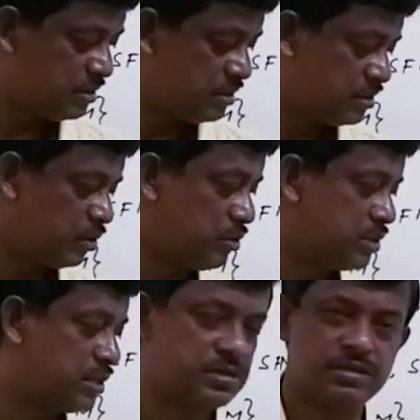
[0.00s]

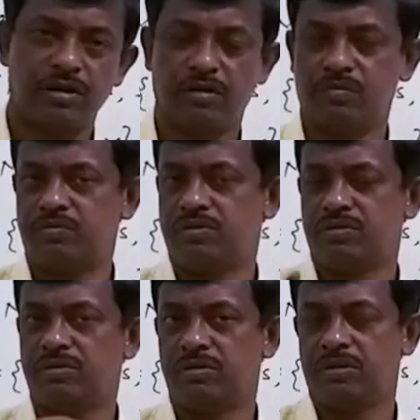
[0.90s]
solutions of
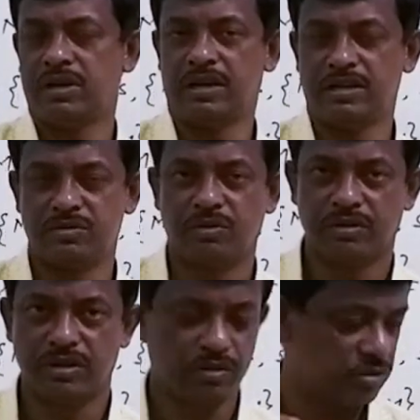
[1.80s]
at least
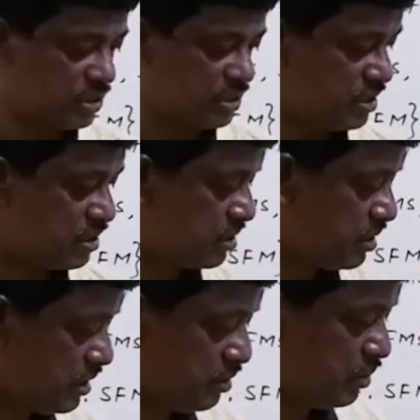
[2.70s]
3 questions
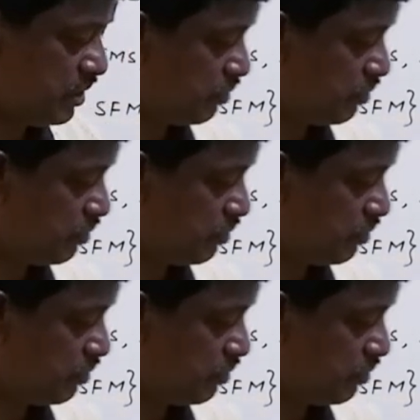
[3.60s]
as a PDF